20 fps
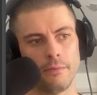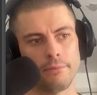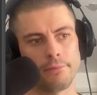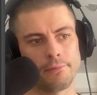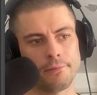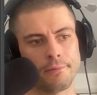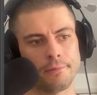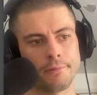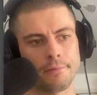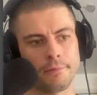
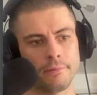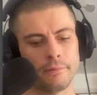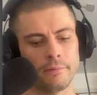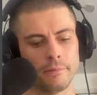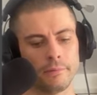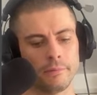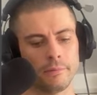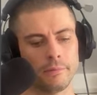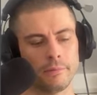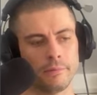
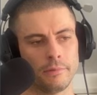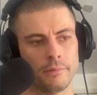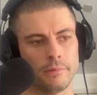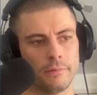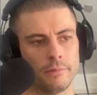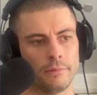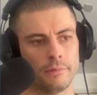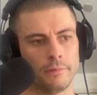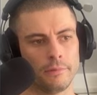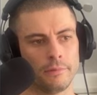
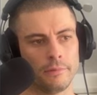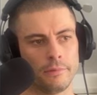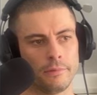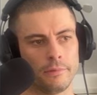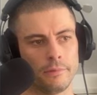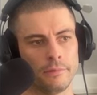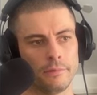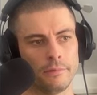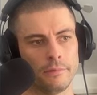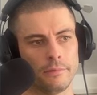
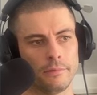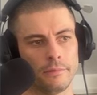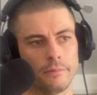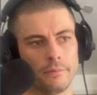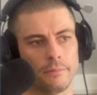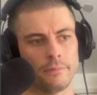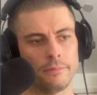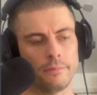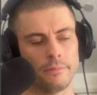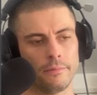
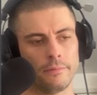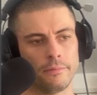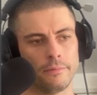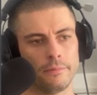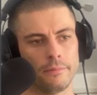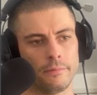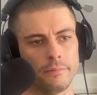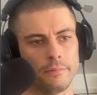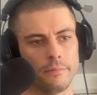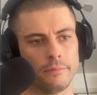
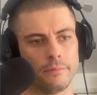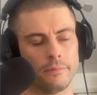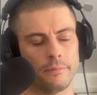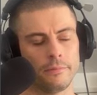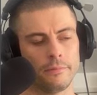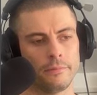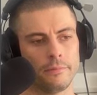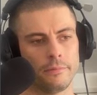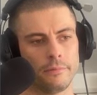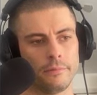
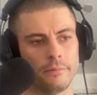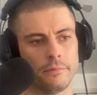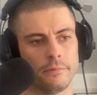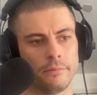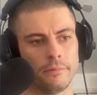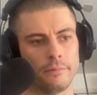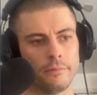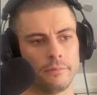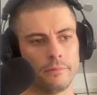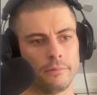
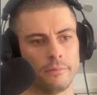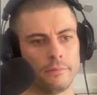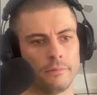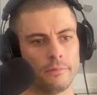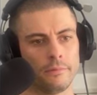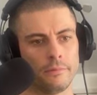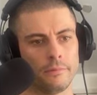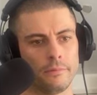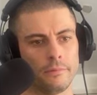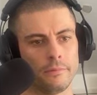No one is speaking in this clip.